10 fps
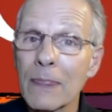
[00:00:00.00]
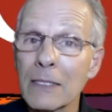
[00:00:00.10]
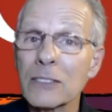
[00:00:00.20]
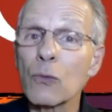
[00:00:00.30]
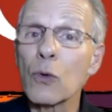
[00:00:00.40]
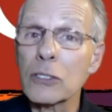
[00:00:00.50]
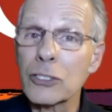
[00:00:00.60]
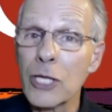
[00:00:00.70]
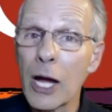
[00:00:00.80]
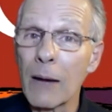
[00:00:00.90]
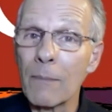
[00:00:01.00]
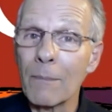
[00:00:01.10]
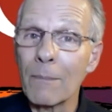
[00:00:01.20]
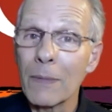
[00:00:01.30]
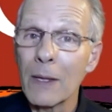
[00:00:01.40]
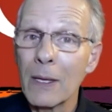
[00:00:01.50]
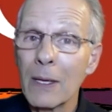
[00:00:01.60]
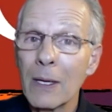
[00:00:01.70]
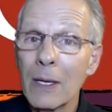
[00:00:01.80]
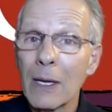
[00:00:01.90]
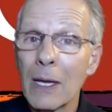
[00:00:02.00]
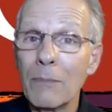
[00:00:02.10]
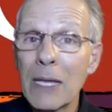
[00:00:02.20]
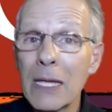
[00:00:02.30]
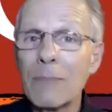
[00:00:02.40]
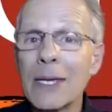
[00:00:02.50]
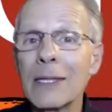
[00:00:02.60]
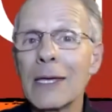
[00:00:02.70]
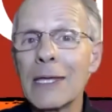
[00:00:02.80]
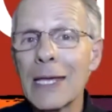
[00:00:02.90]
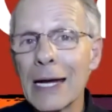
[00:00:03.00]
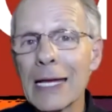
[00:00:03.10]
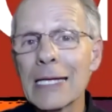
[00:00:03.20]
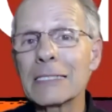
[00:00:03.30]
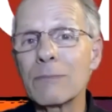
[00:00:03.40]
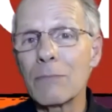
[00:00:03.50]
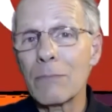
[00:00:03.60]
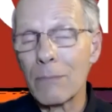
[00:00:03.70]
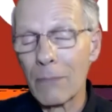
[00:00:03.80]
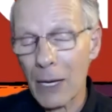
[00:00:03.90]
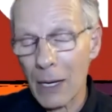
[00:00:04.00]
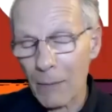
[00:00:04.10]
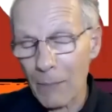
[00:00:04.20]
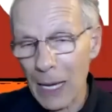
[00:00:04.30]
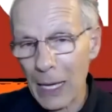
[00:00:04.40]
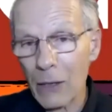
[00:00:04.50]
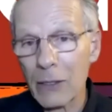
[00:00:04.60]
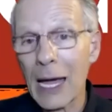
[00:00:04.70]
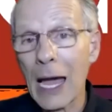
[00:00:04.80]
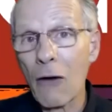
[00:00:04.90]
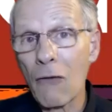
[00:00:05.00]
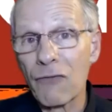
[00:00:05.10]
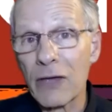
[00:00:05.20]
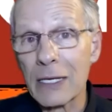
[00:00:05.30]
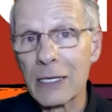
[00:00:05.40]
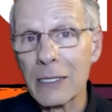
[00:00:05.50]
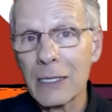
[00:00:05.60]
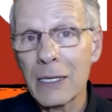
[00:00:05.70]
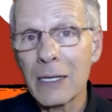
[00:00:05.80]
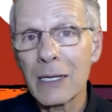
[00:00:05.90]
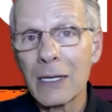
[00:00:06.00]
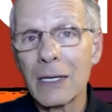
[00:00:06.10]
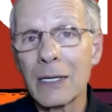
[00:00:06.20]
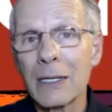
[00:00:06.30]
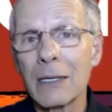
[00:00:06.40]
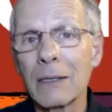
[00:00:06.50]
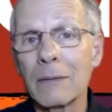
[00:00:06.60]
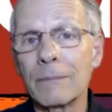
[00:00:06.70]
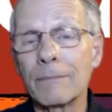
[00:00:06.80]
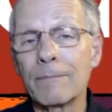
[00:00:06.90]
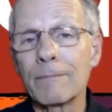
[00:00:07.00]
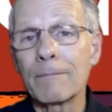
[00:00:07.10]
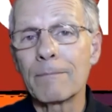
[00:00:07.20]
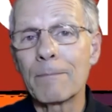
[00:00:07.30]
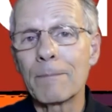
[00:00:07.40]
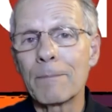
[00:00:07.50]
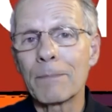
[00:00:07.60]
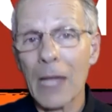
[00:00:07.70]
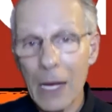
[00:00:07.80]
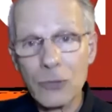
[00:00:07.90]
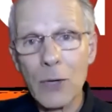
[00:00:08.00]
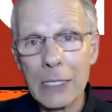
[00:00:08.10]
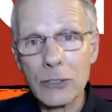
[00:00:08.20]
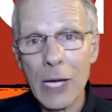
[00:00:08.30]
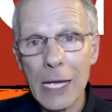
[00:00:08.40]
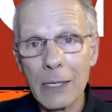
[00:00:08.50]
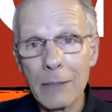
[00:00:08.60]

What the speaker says: It's the worst job. And me being the youngest man on the outfit, I was riding drag.